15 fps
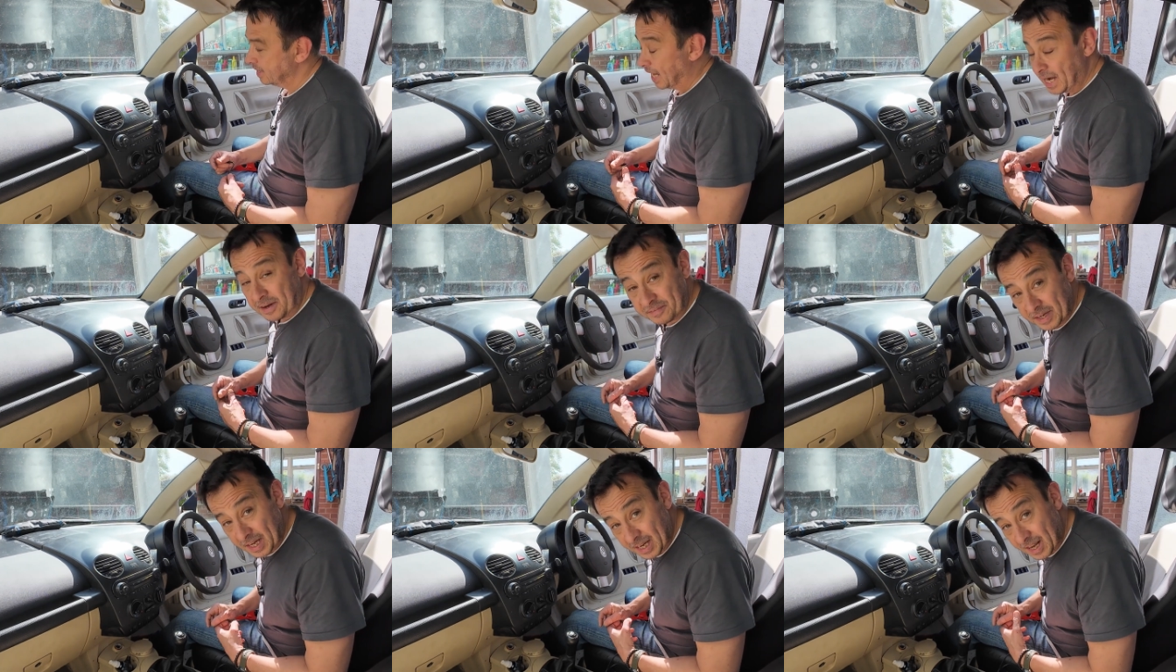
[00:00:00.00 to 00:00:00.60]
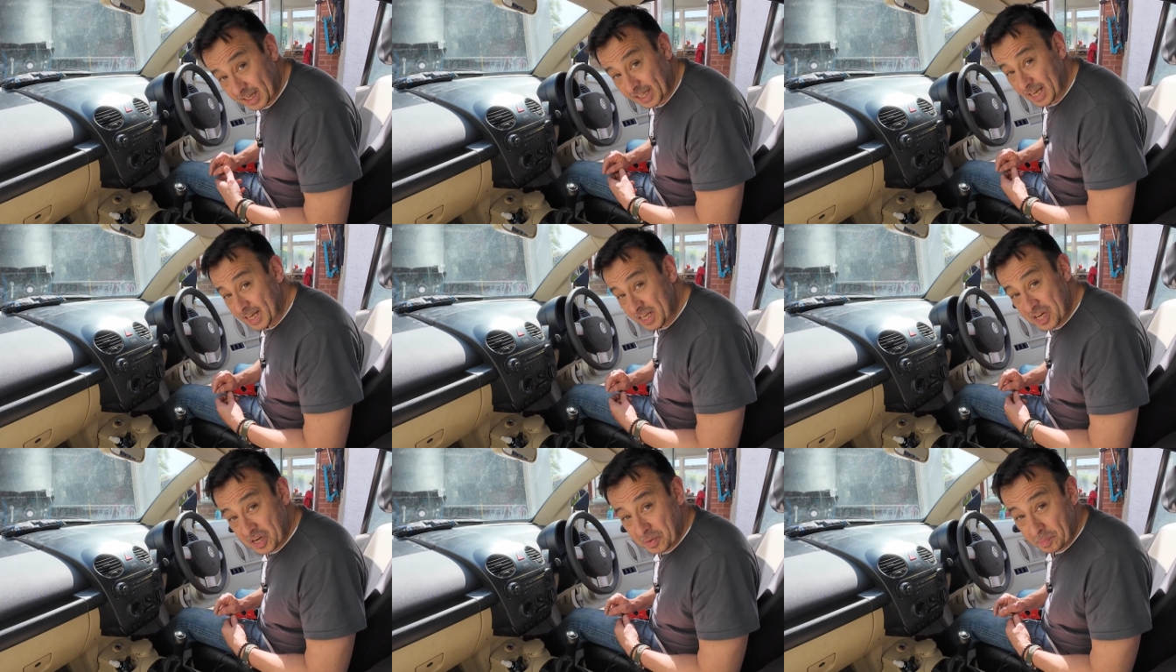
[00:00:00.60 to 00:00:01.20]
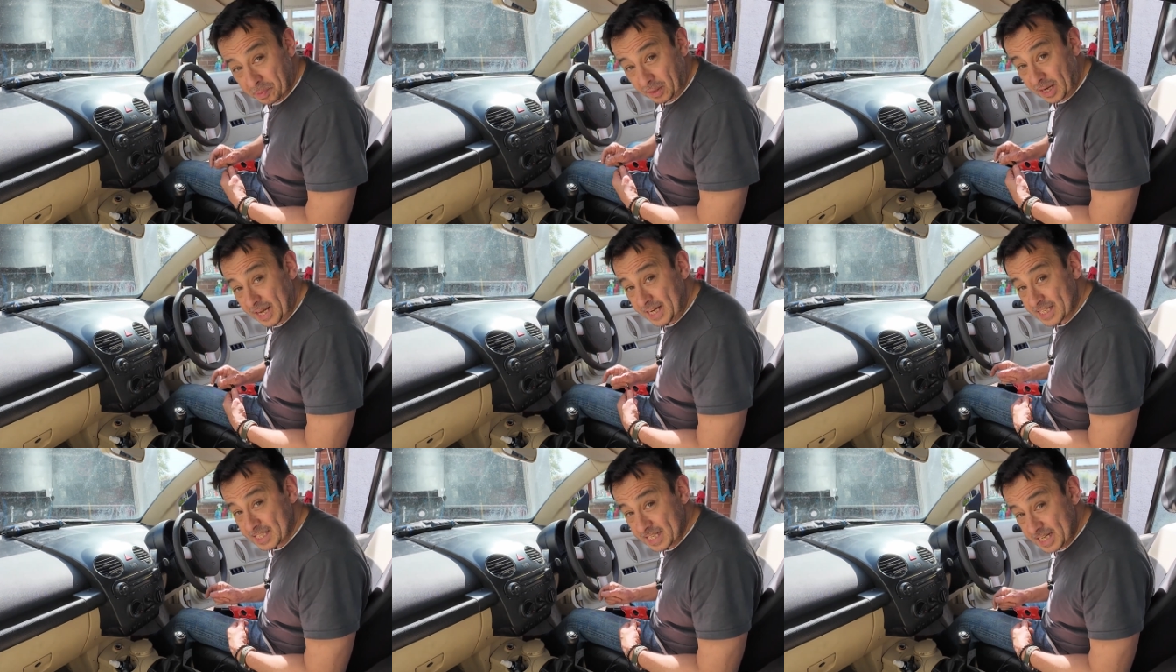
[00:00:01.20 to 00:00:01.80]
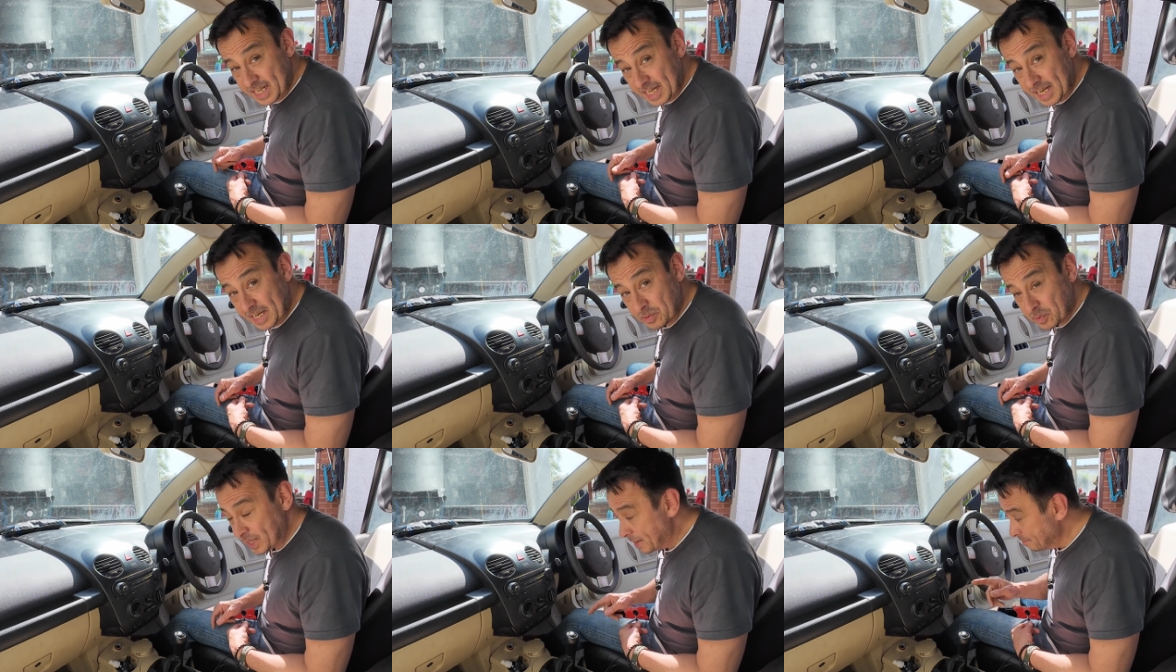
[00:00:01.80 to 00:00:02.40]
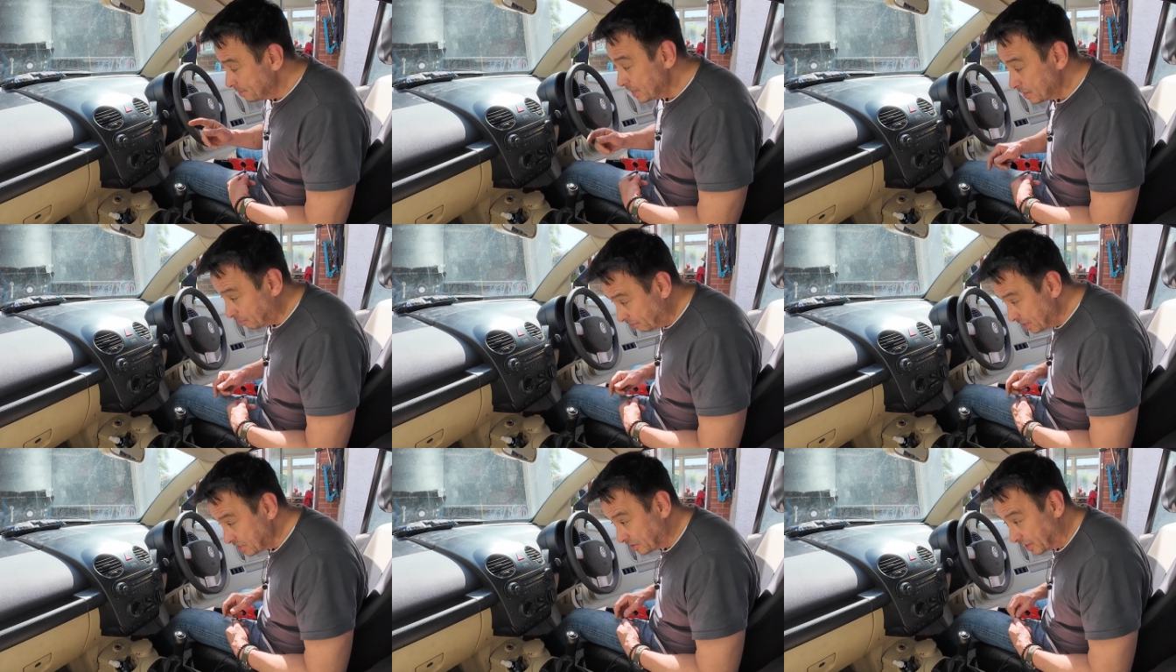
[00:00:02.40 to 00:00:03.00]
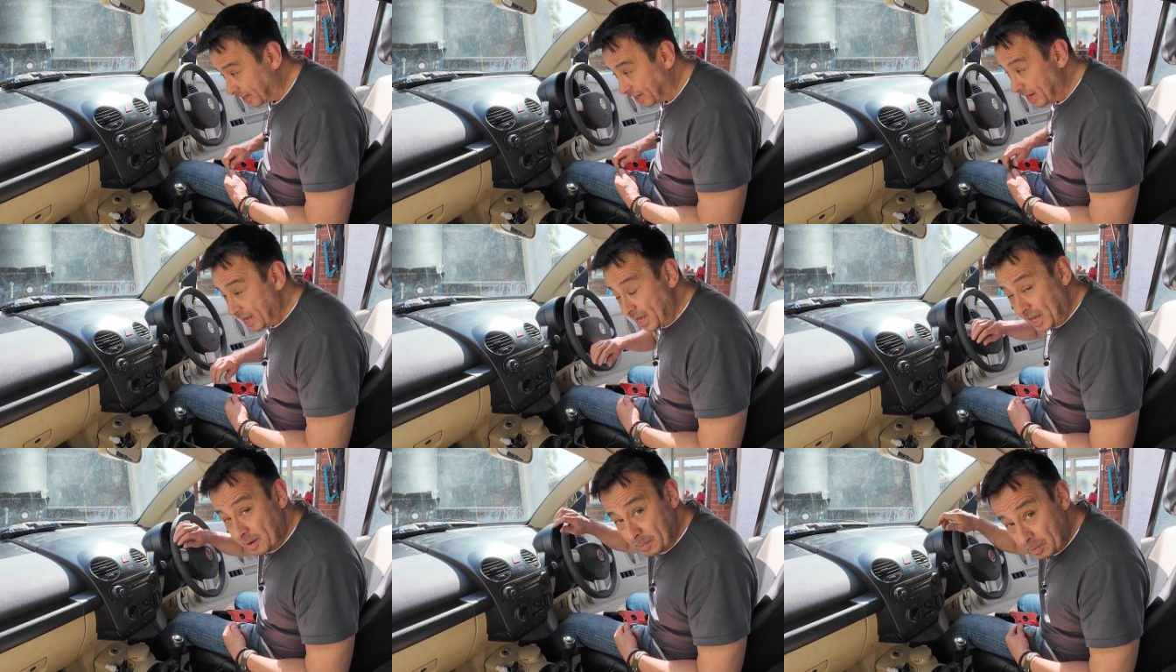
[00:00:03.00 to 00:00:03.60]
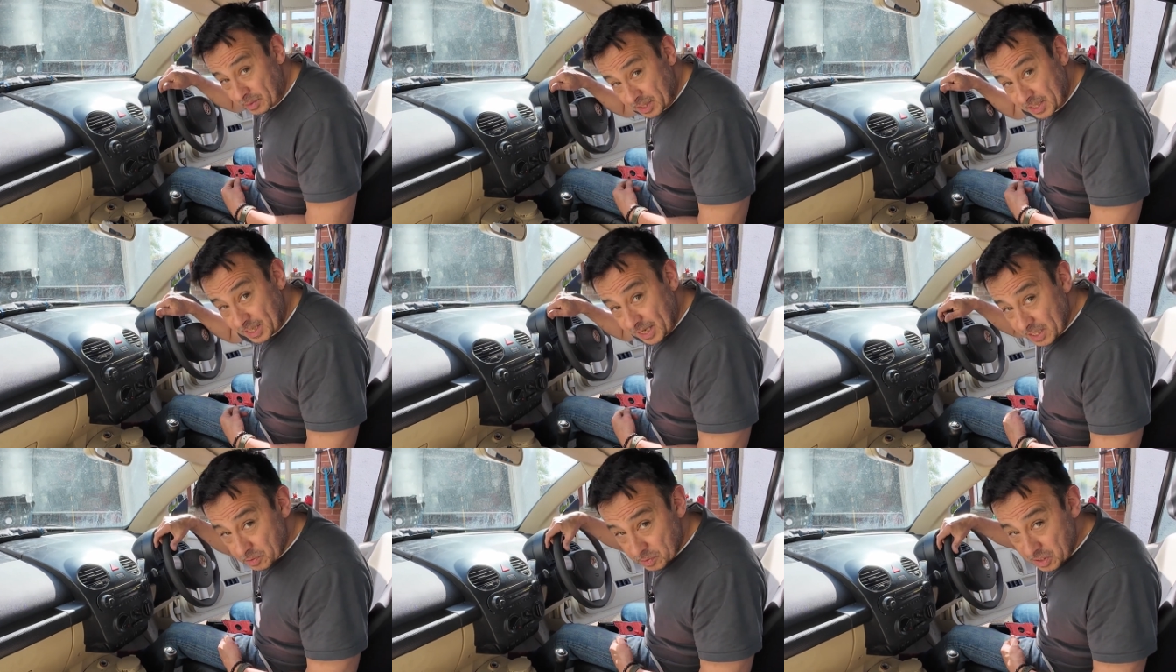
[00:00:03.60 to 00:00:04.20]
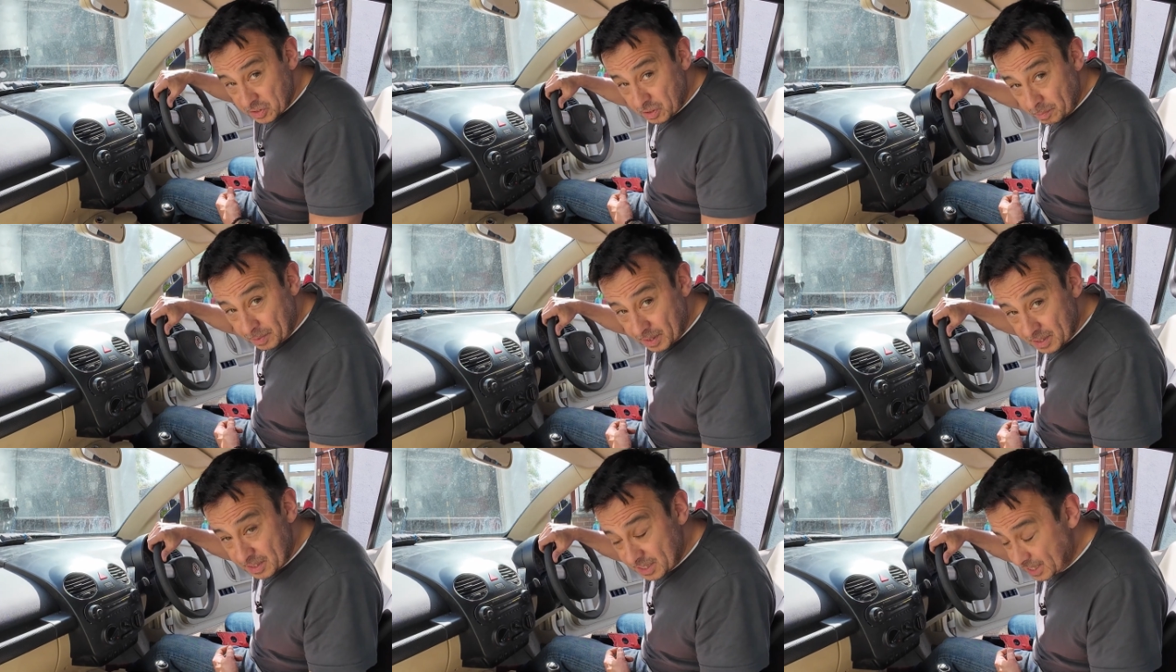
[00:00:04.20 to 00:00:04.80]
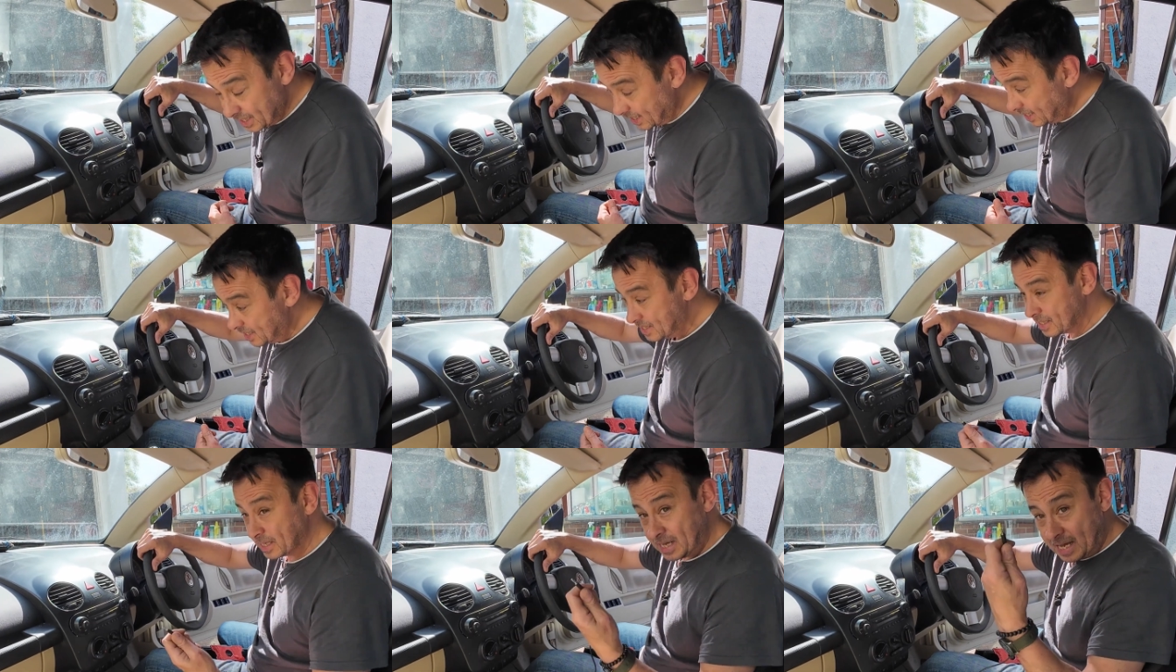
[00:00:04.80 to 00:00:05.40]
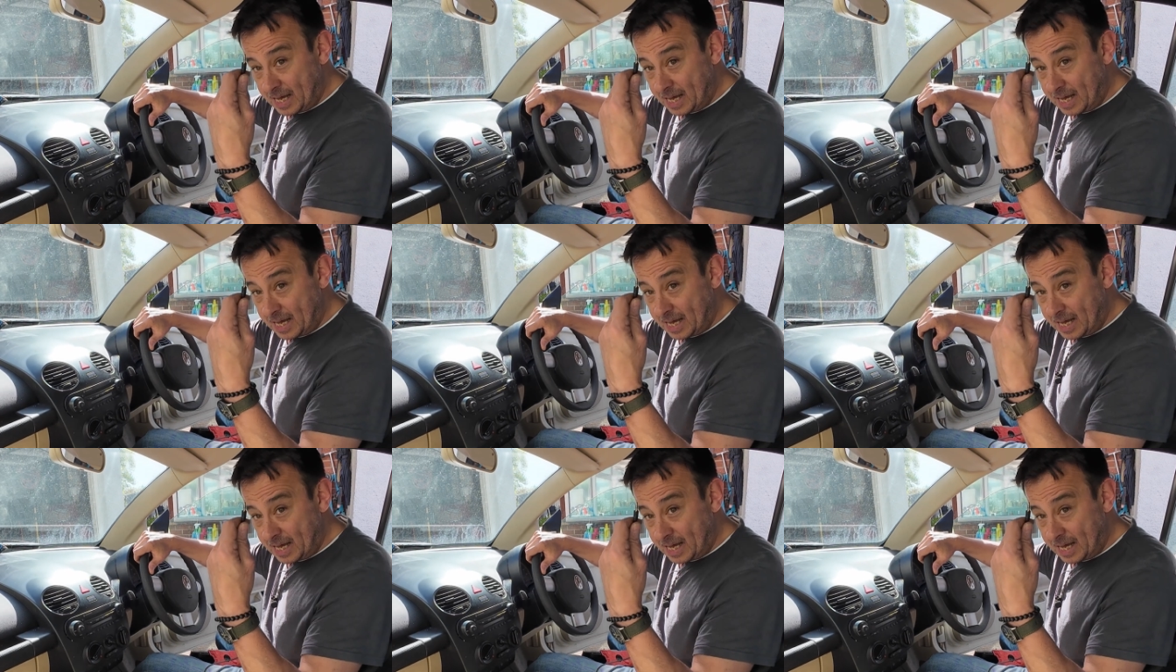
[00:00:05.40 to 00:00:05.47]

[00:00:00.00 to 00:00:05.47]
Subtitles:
And if you're lucky, you can play CDs with MP3s on it. Remember the days when you used to burn CDs?